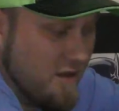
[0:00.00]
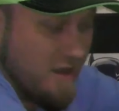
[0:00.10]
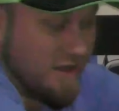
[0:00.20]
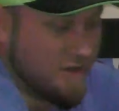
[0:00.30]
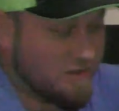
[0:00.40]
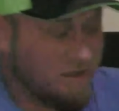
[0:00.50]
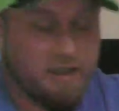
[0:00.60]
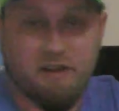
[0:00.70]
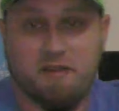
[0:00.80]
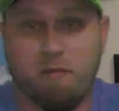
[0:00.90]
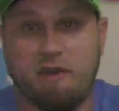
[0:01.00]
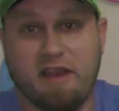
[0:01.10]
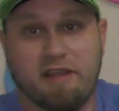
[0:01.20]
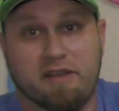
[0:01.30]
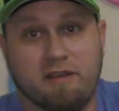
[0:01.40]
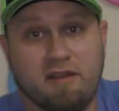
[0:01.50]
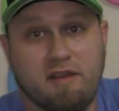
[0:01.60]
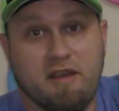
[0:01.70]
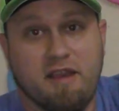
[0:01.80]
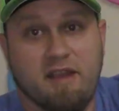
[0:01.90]
I just lay it on the back
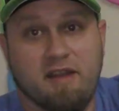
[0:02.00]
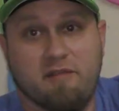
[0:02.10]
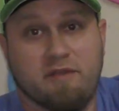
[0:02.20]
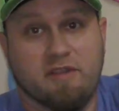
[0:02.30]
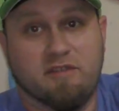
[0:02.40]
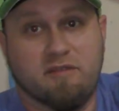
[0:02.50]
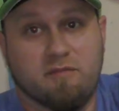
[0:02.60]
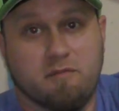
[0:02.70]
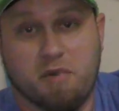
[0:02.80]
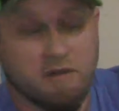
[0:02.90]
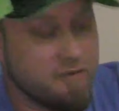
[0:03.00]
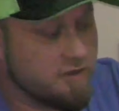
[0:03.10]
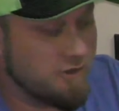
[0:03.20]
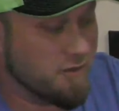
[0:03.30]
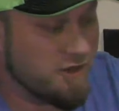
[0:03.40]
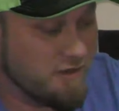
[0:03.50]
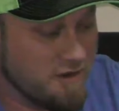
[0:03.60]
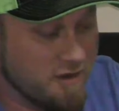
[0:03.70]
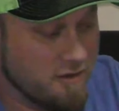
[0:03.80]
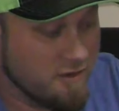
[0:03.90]
and it fits perfectly right
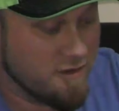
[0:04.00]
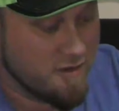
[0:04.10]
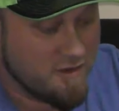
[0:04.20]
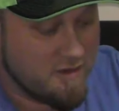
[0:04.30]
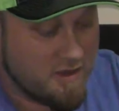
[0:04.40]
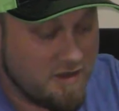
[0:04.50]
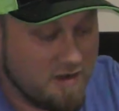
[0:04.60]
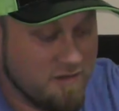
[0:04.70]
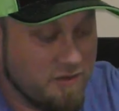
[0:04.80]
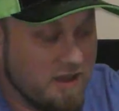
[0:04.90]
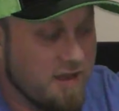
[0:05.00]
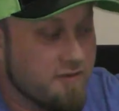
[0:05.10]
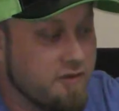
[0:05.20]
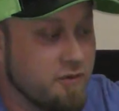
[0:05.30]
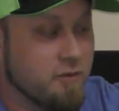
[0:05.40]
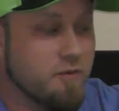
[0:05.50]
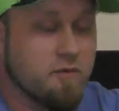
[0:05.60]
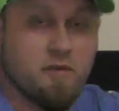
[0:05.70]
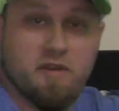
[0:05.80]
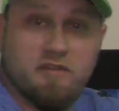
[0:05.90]
there. And if you have to,
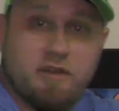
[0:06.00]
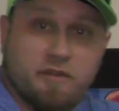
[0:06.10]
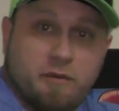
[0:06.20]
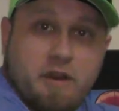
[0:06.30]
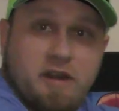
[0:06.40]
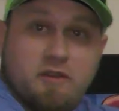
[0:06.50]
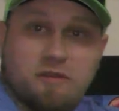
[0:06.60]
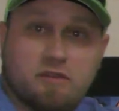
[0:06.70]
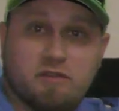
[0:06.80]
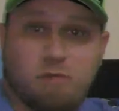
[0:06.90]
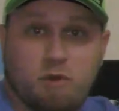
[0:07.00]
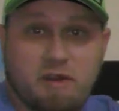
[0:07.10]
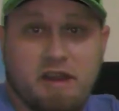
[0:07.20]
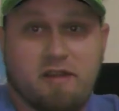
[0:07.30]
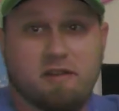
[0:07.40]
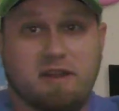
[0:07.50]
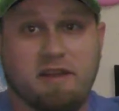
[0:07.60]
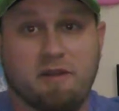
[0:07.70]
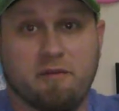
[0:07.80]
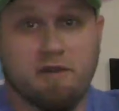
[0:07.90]
when it starts raining, you can just pull it out and lay
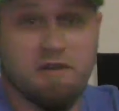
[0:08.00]
it over your